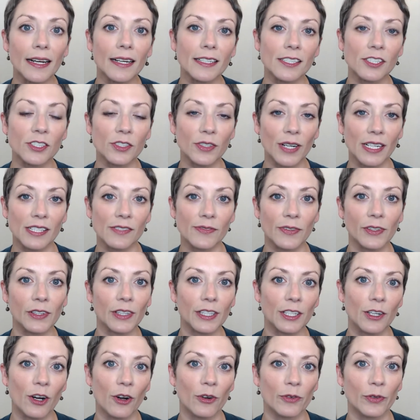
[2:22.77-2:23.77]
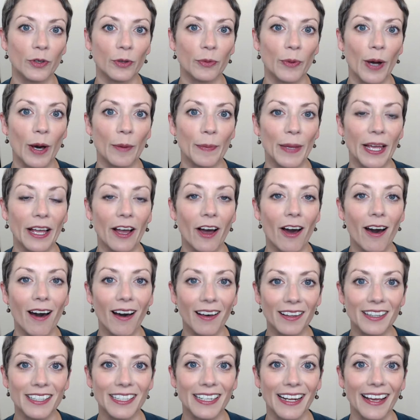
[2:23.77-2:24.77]
a stressful and overwhelming
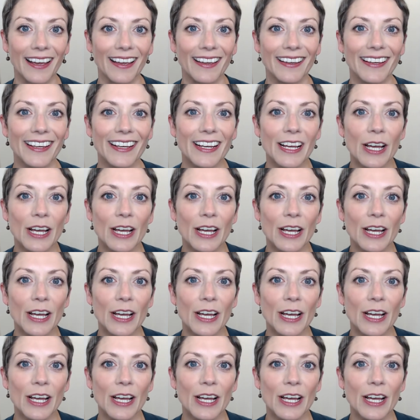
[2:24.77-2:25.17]
holiday.